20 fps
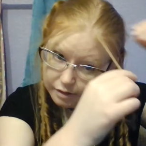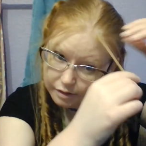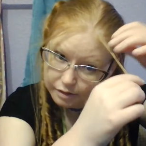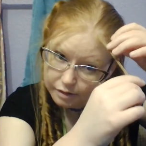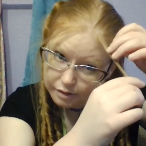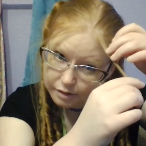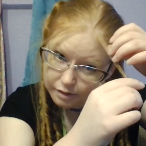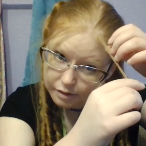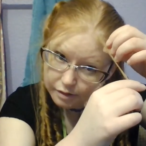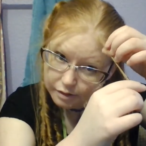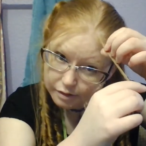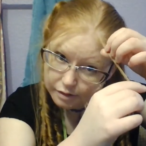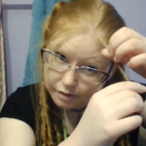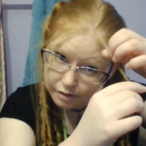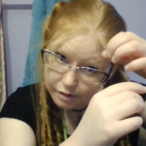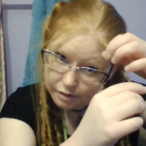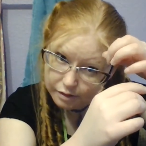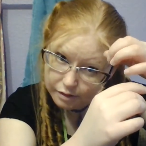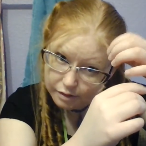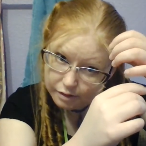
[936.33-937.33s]

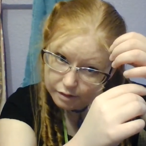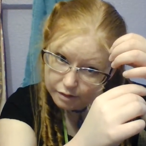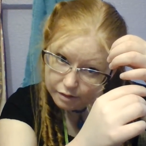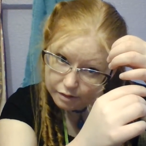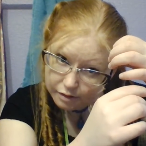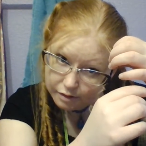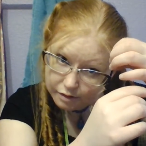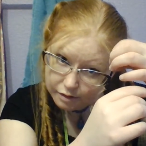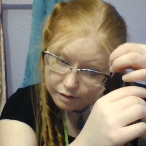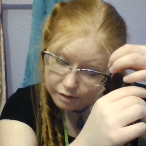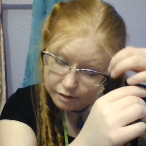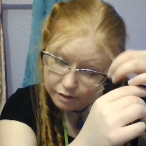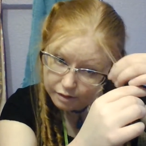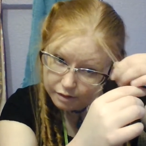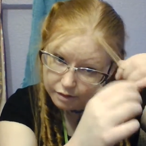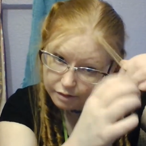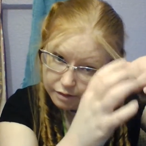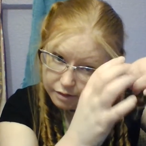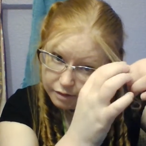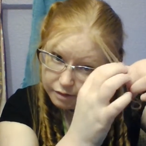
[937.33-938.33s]

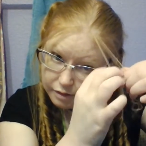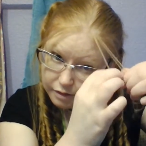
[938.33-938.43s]
[no speech]